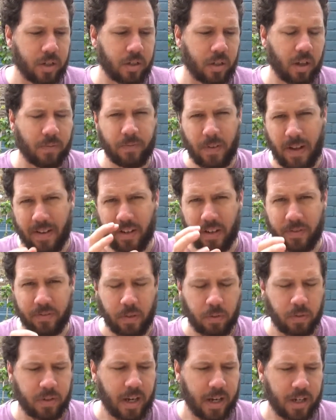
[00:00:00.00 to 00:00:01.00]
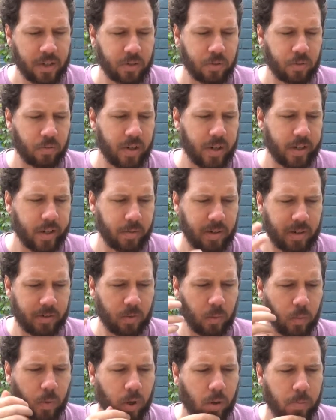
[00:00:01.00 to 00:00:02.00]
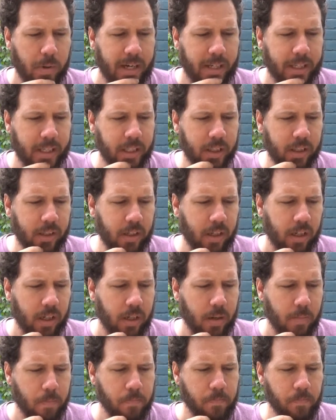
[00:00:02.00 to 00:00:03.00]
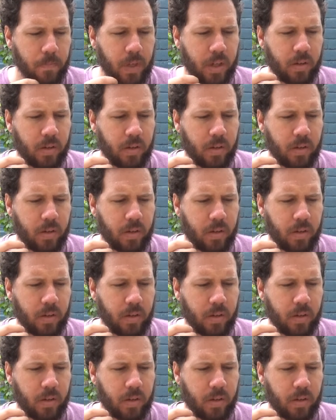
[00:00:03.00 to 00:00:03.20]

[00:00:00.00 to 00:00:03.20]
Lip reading: I've had a few tastes already, but that was a while back.